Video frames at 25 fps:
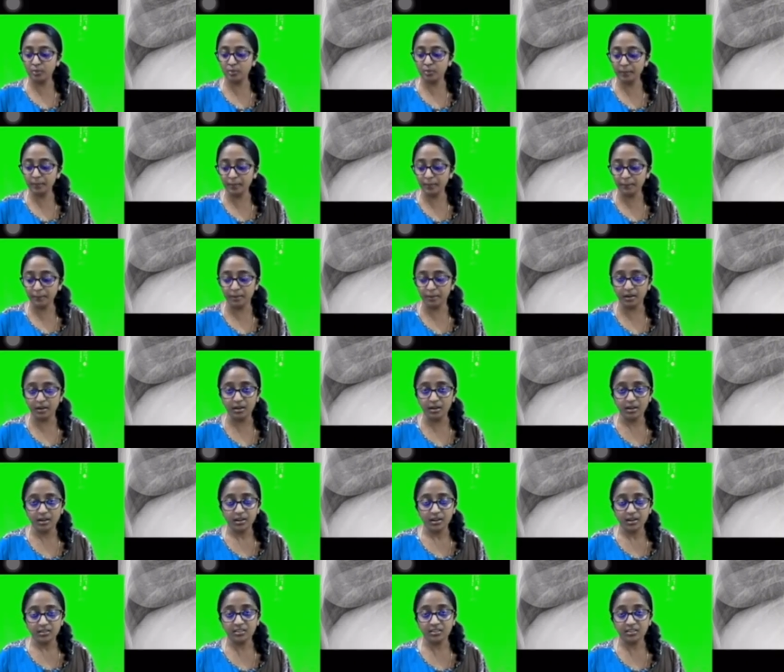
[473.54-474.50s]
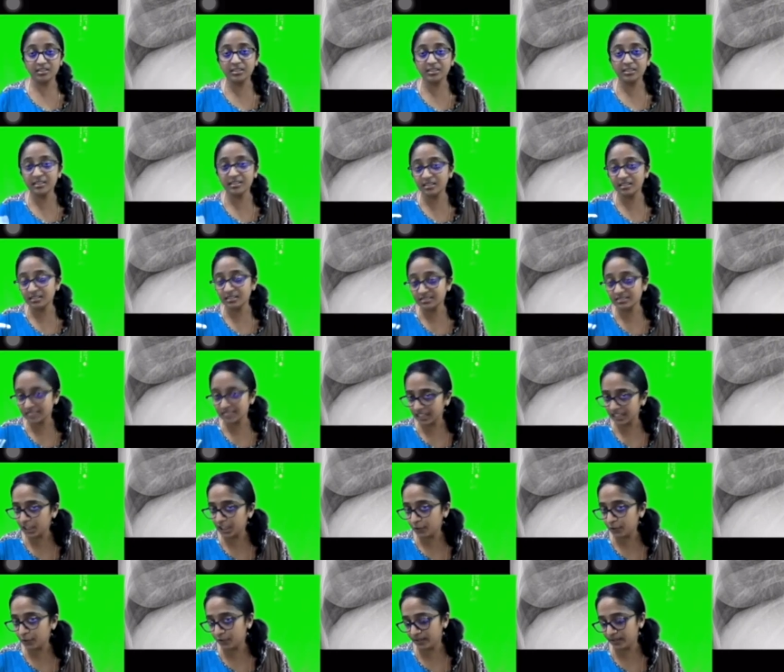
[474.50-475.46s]
remember, the clinical
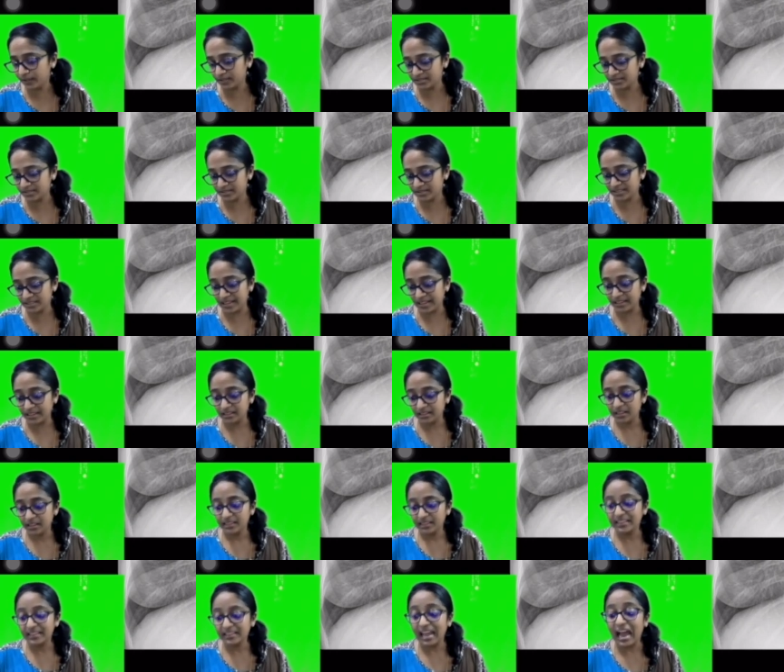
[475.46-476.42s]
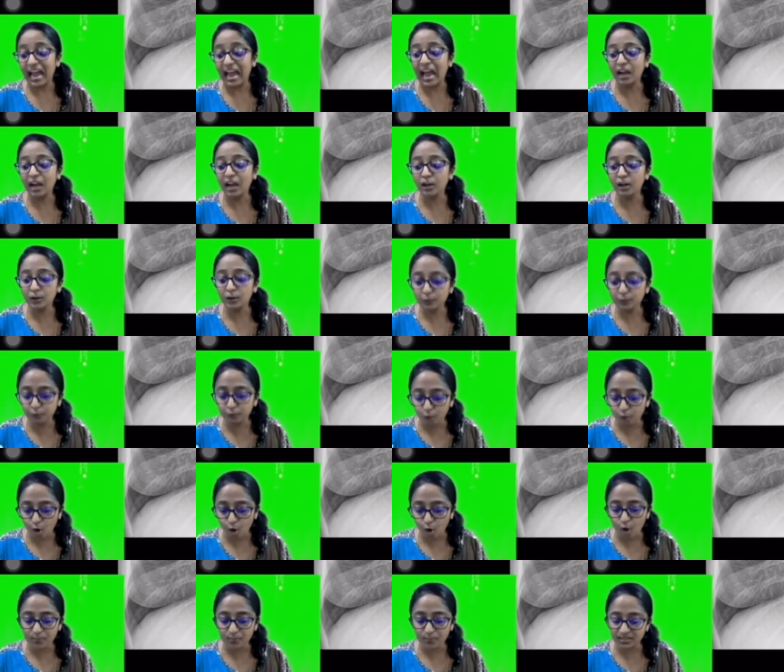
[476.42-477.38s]
significance is that the angle
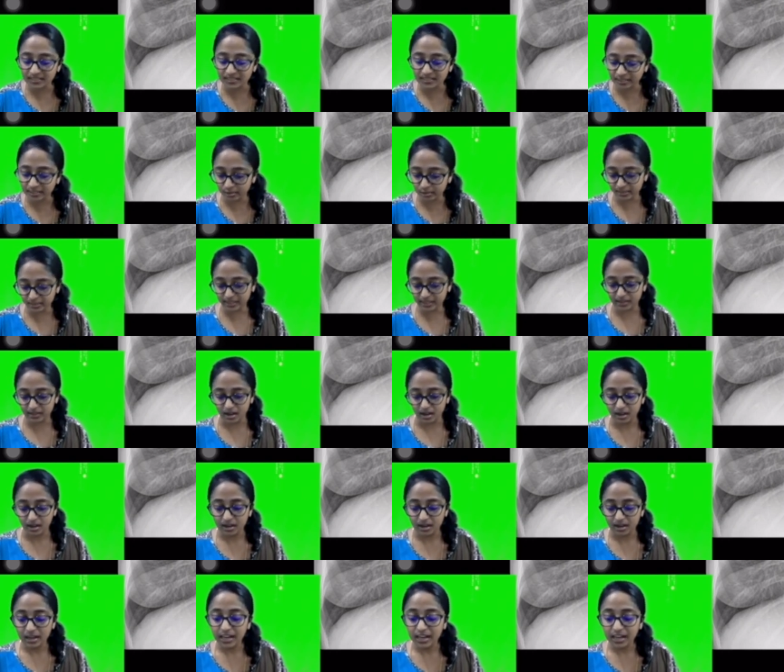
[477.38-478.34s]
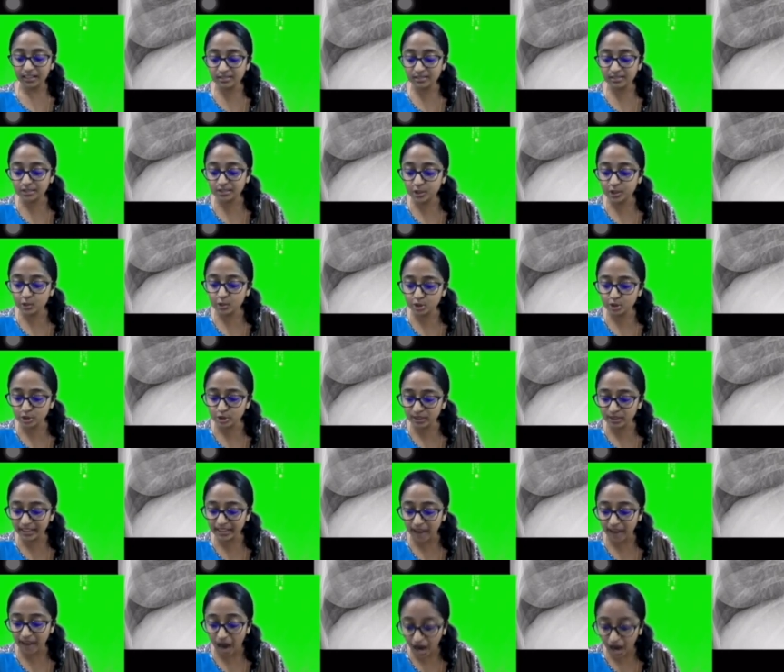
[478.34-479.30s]
formed at the carina. It is
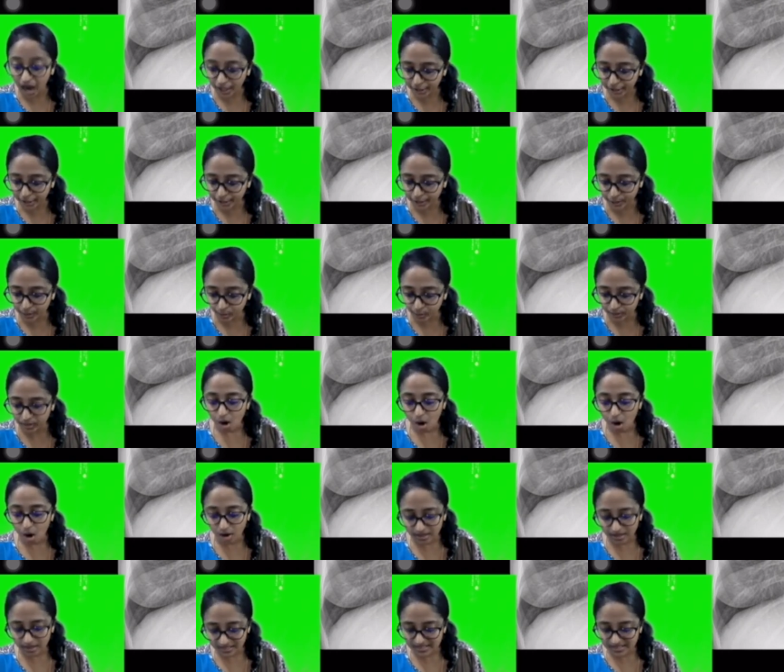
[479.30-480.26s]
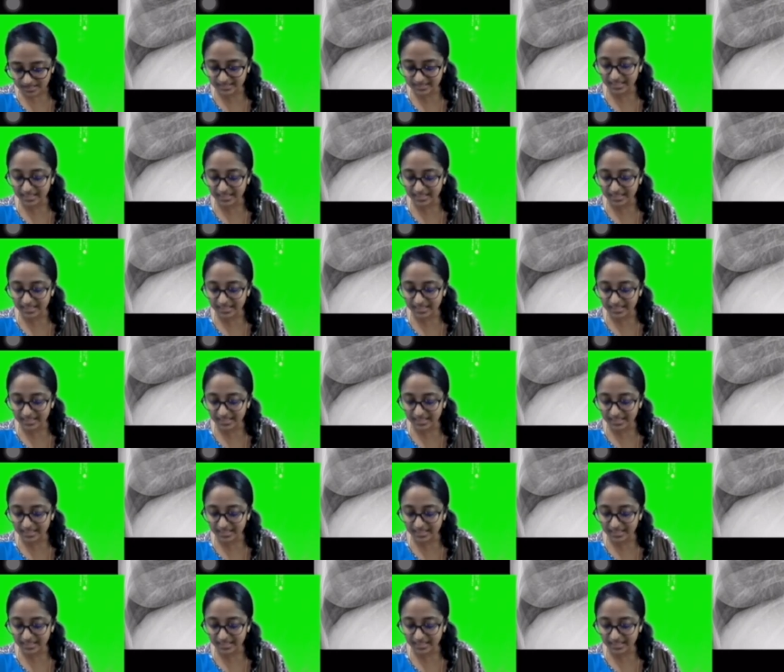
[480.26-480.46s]
usually acute or let's